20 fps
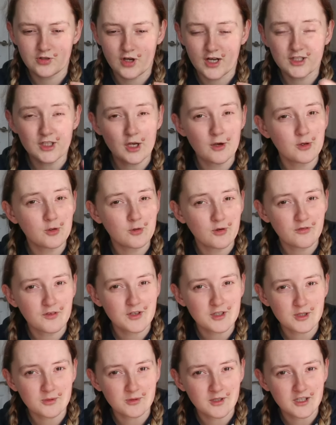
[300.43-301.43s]
I don't know what
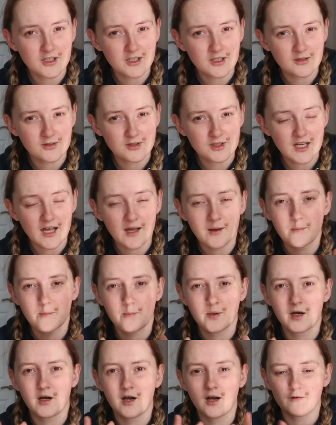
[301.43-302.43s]
fish I'm going to use yet,
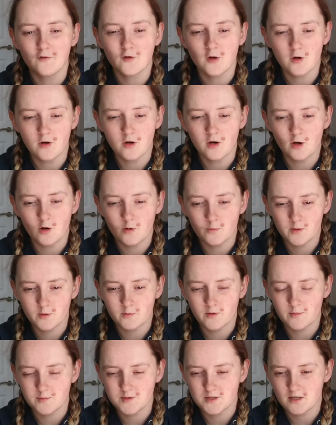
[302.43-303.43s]
but I've got on my
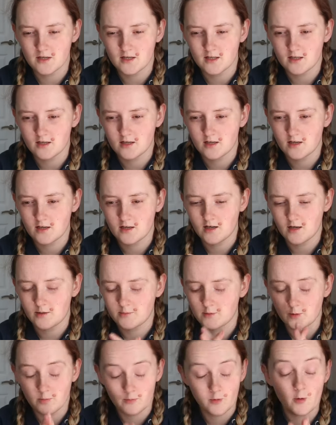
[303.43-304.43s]
website,
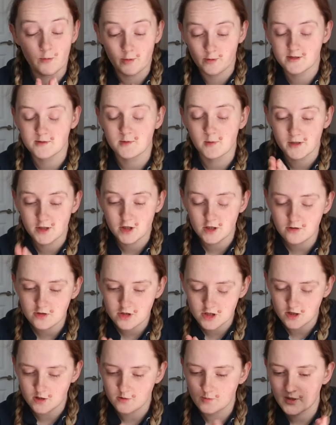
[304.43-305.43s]
um, also on my
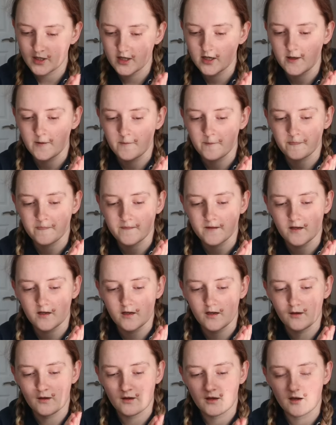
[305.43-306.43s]
YouTube,
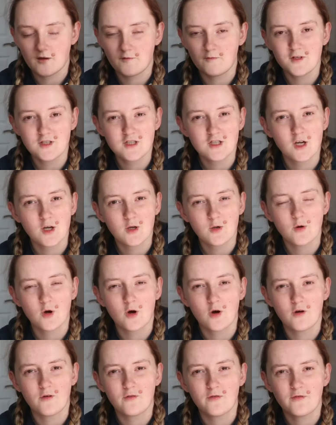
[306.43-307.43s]
uh, a video
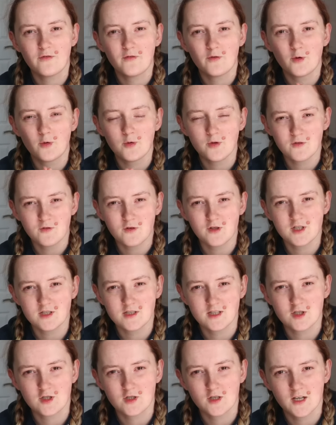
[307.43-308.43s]
of all the footage
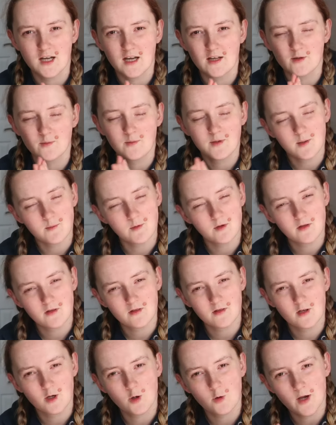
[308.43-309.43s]
I took at the
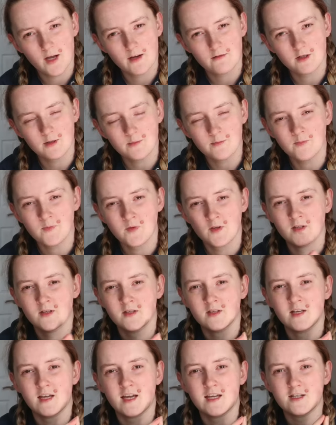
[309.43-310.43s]
Plymouth Aquarium.
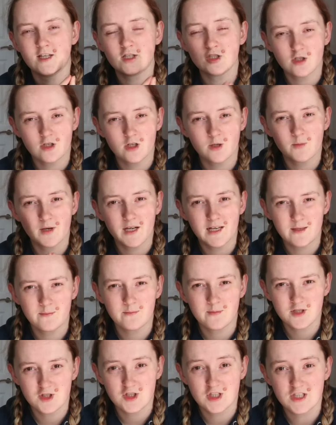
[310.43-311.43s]
And I took my
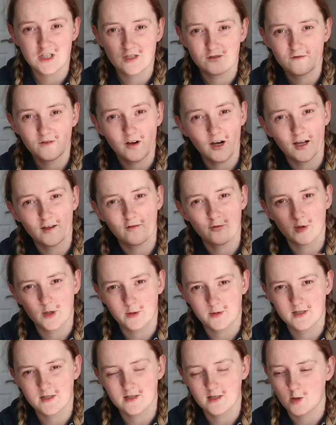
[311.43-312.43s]
Olympus T G five when I
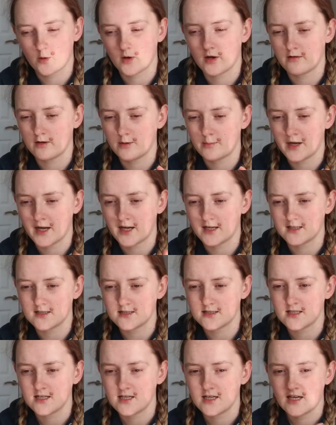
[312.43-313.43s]
went to that aquarium,
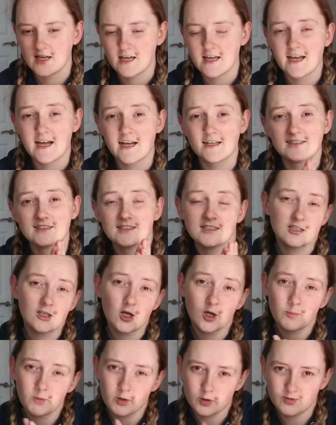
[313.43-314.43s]
and it has a
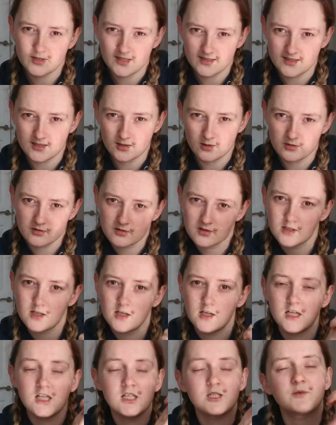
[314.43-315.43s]
slow-mo setting on.
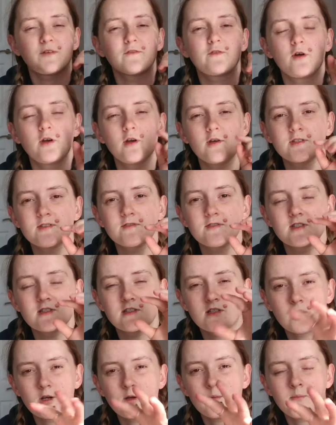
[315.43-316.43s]
So I've got lots of
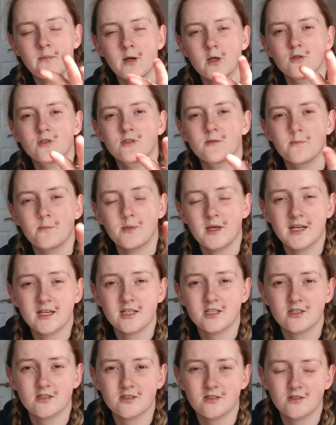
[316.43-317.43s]
slow motion
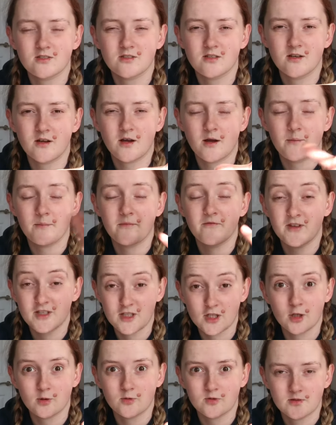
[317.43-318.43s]
pictures, um,
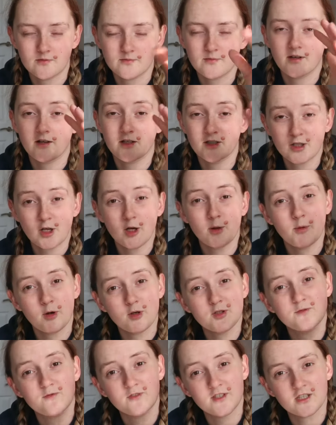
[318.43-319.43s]
videos, slow
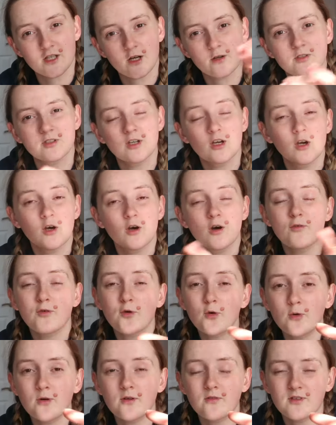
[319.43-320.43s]
motion videos of
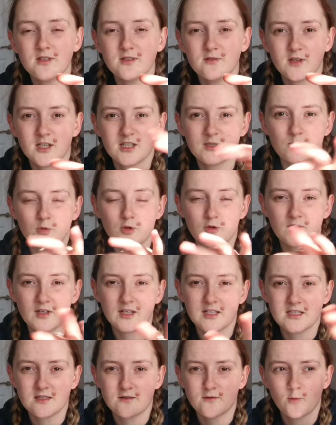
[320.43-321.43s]
all of these fish moving
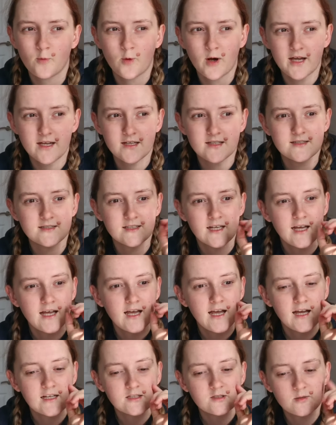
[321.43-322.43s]
in different ways.
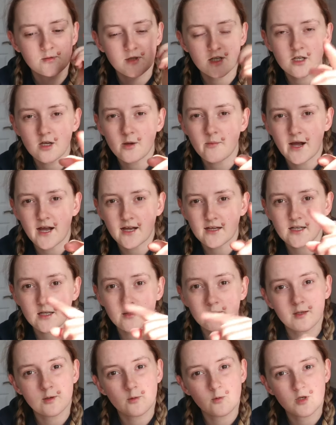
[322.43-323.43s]
And so I'm gonna go back
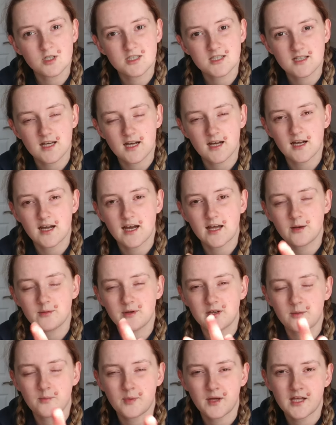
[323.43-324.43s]
and I'm gonna watch that, and I'm
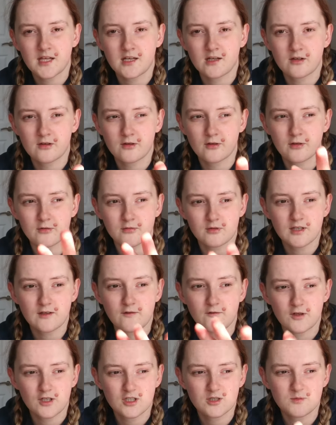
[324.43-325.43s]
gonna pick three
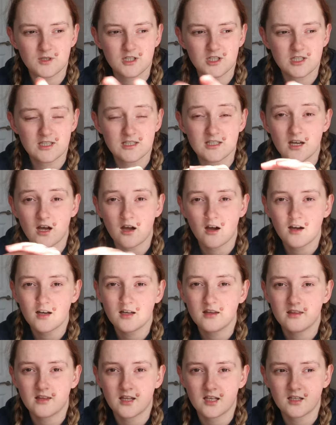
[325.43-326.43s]
fish species
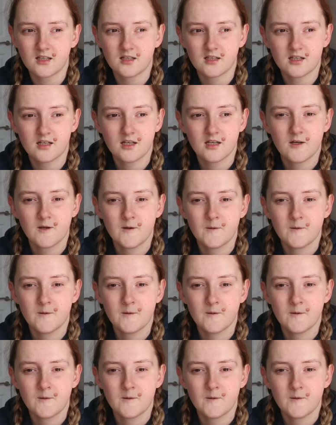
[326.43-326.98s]
I think